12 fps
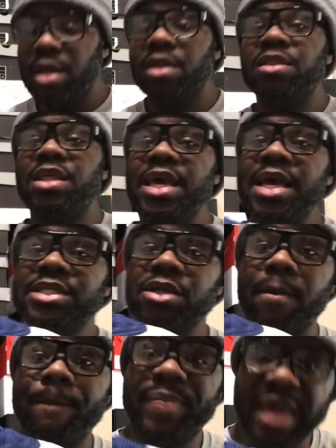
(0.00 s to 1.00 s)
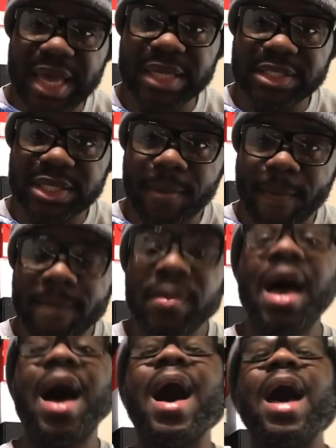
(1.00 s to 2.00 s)
These are beat.
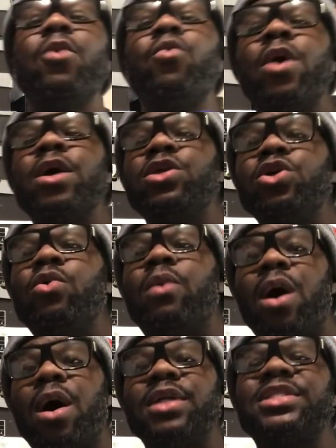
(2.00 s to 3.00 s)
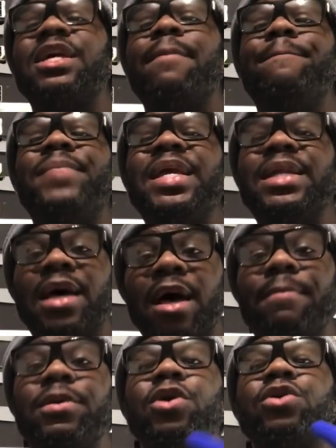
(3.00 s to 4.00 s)
I want you all to beat
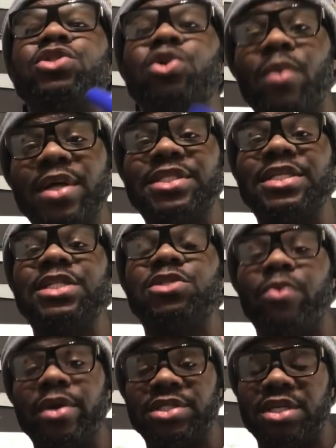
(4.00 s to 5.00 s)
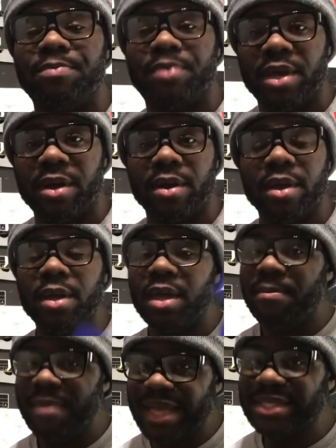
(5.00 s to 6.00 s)
up your 2020 pair.
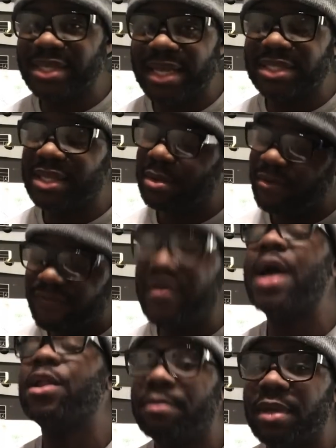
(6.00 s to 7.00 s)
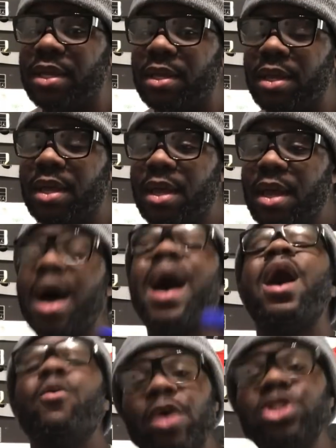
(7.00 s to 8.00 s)
It makes sense. Follow me.
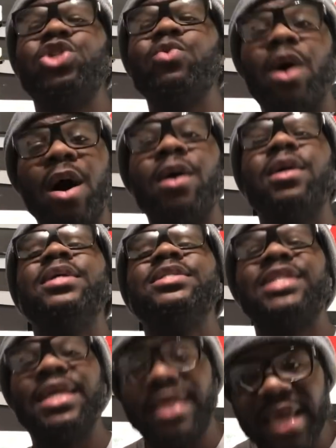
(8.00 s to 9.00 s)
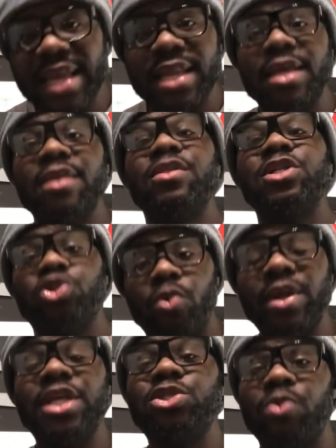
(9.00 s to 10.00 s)
I want you all to get the
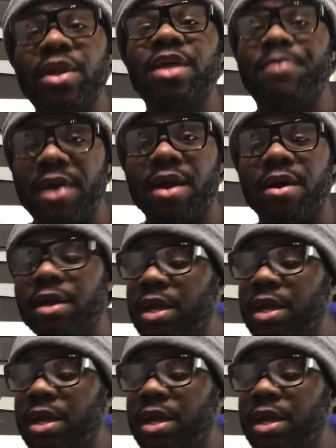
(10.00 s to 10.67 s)
2020 pair.